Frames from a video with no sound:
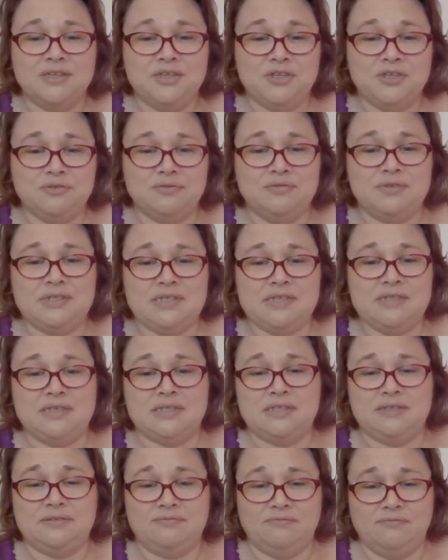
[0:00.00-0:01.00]
you see
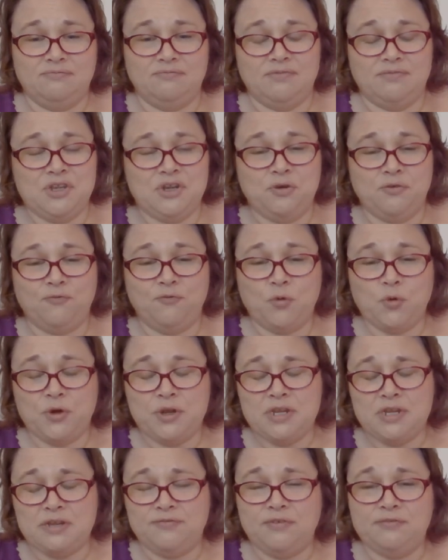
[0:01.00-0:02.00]
this you know
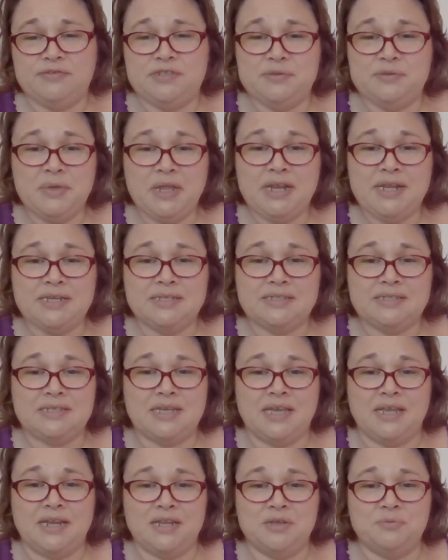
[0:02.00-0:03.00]
40 to 50 minutes
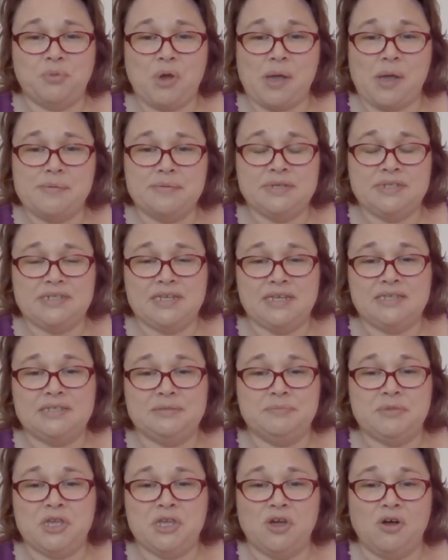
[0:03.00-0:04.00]
and it probably takes
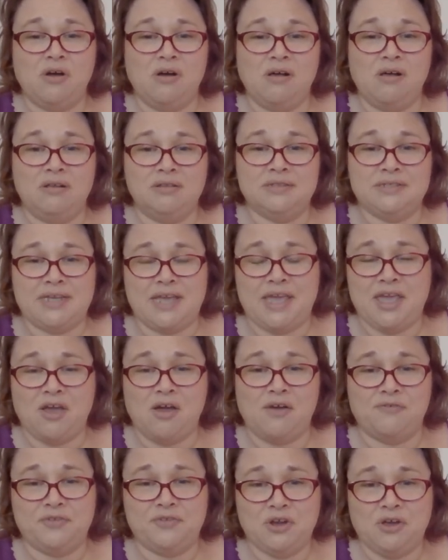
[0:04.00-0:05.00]
me all day
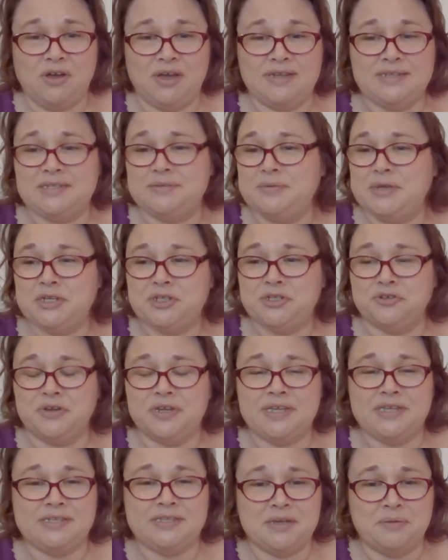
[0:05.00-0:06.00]
off and on to make sure
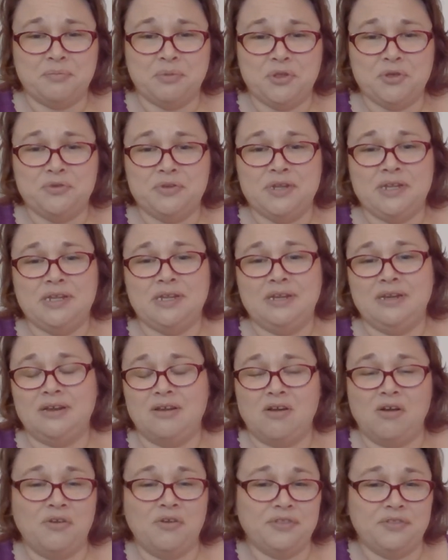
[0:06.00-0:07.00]
it gets uploaded
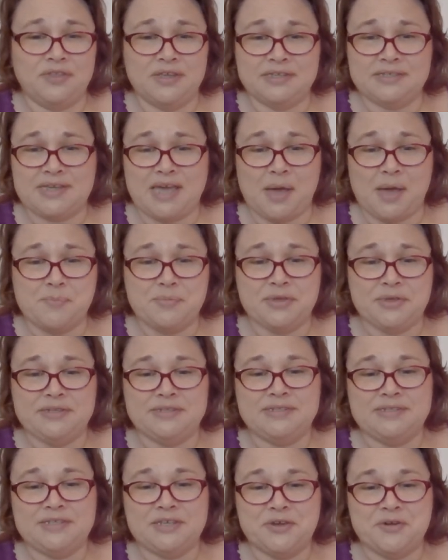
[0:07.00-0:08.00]
and all the things
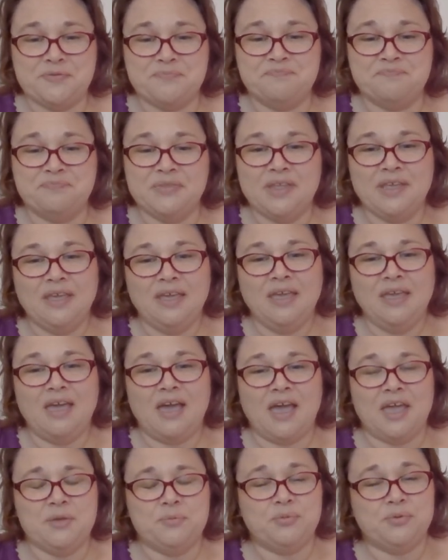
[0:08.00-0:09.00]
happen so
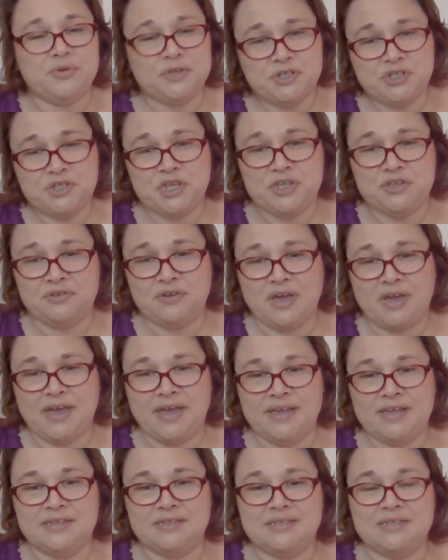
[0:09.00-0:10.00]
i appreciate you
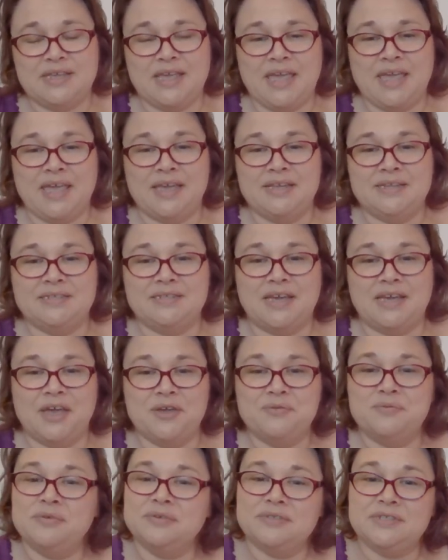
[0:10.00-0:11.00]
guys and
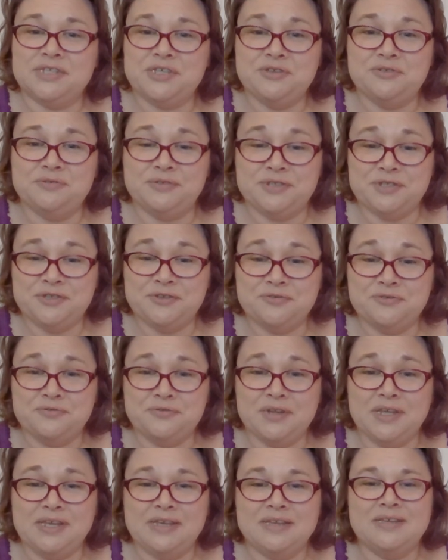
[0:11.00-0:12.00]
i will see you
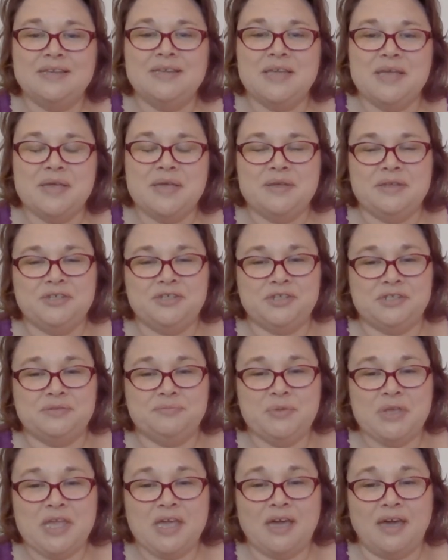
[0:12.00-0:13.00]
soon
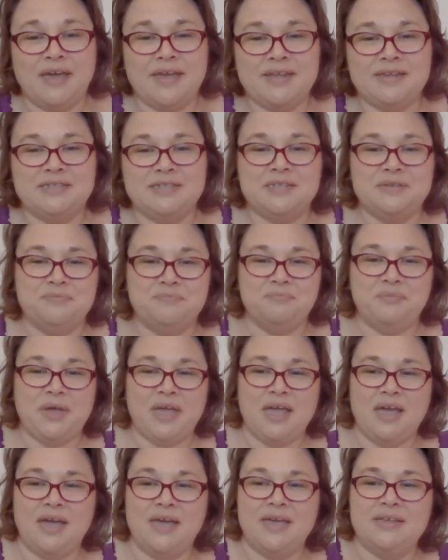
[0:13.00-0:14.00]
just be kind
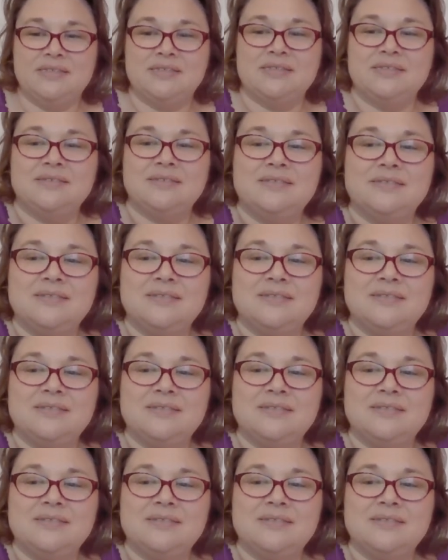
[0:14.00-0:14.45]
bye guys